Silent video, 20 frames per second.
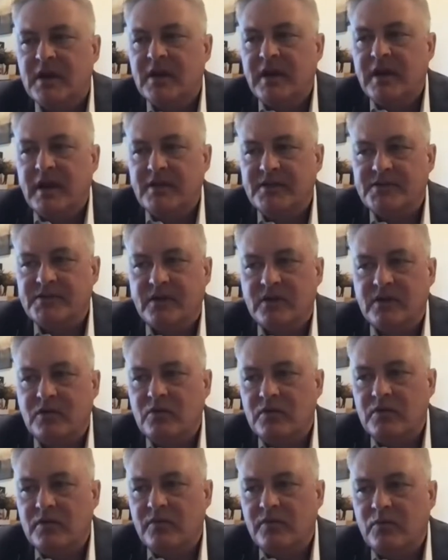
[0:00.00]
And
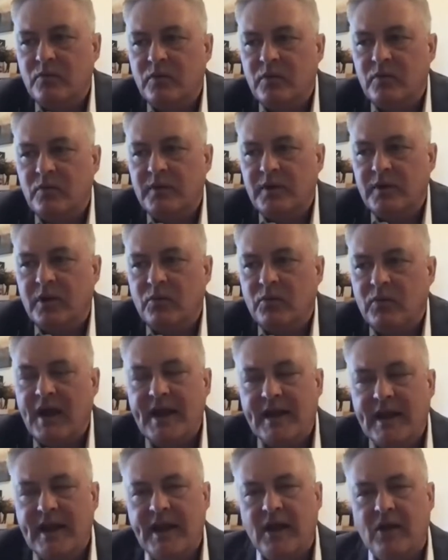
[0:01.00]
so,
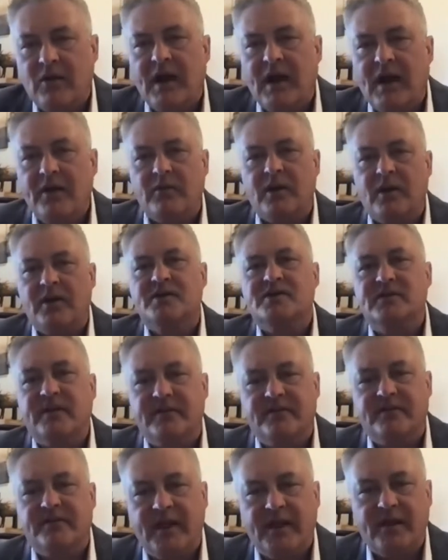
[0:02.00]
right now, I
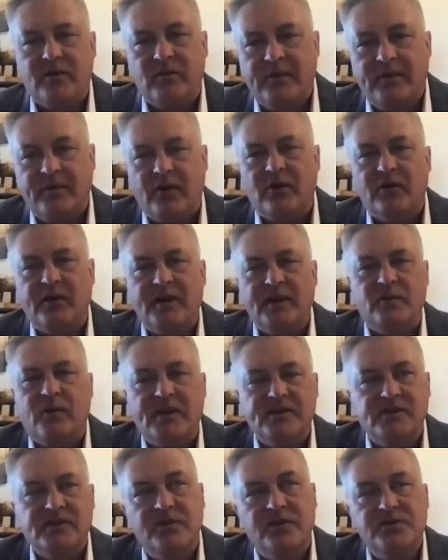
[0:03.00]
honestly think when the early
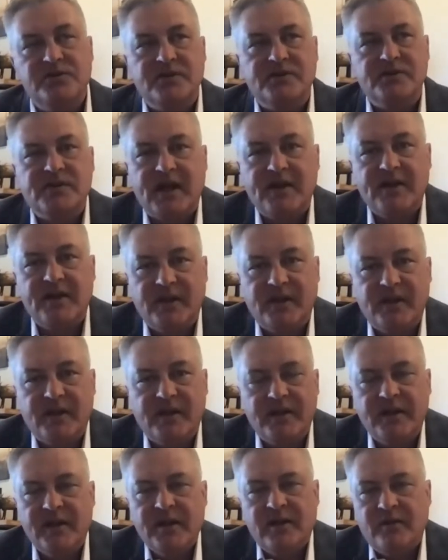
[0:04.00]
resolutions I've
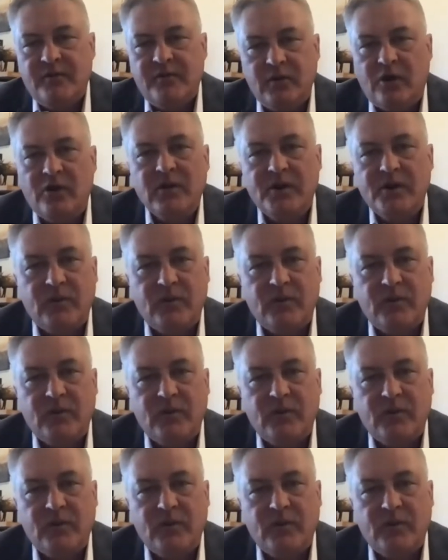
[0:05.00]
done, early